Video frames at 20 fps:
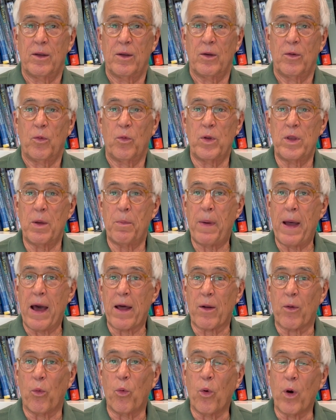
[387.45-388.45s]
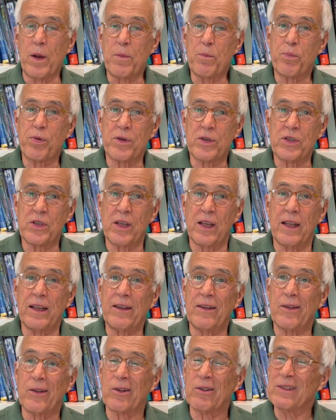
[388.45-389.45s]
with about a 1%
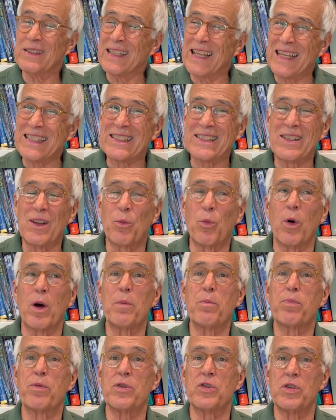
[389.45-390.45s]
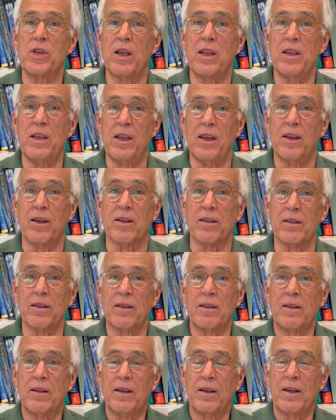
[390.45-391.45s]
or less than 1% yield.
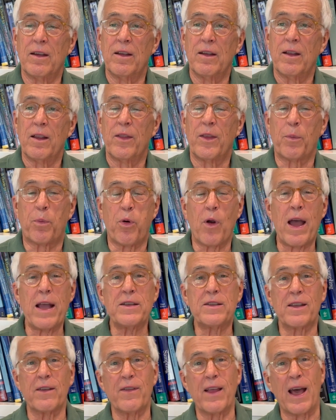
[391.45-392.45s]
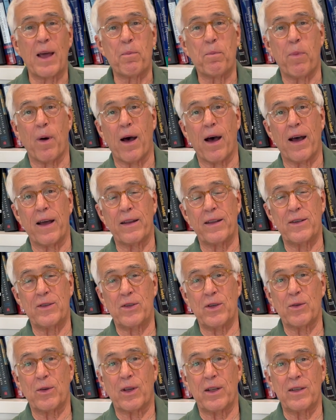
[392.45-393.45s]
The price of that bond, as
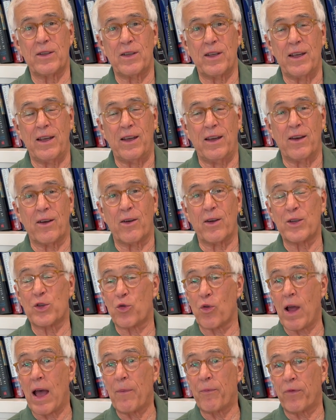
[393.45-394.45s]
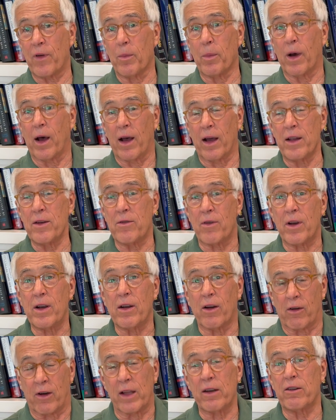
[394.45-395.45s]
you can see here, has dropped from 100
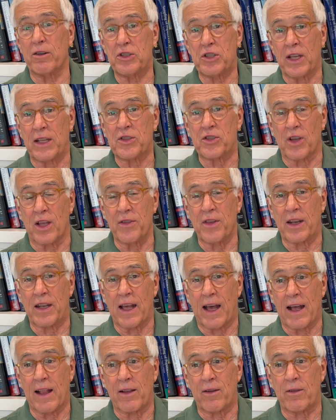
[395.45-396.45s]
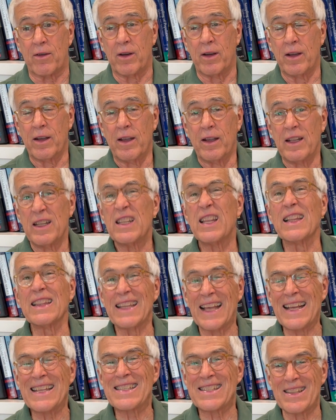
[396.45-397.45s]
or 100 cents on the dollar to
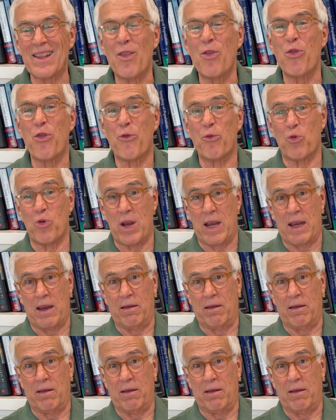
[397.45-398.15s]
less than 3.